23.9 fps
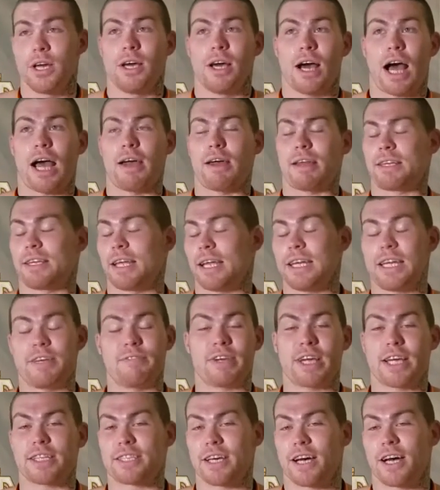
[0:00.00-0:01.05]
I didn't
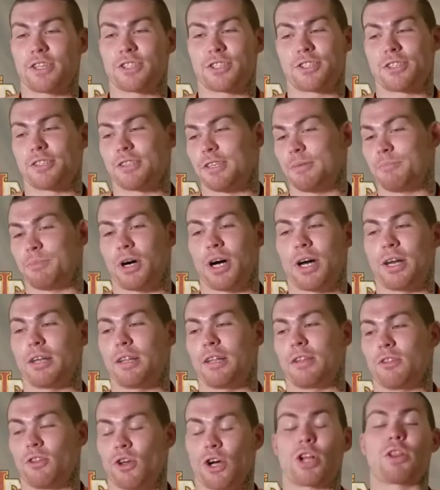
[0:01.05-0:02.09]
even get touched,
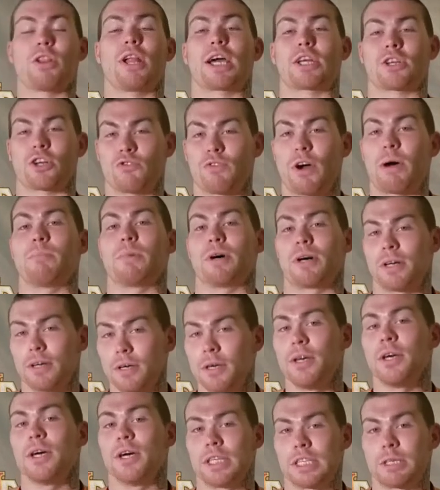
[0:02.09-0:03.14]
but looking like November,
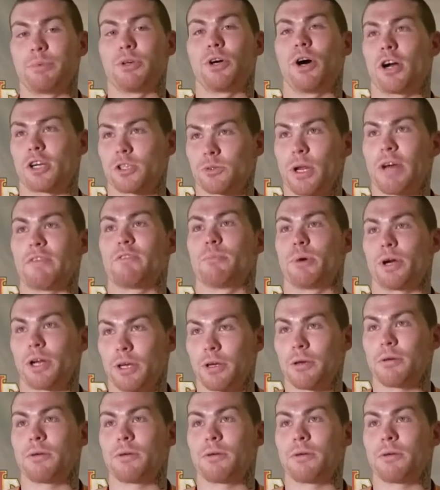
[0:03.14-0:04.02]
to be honest with everybody.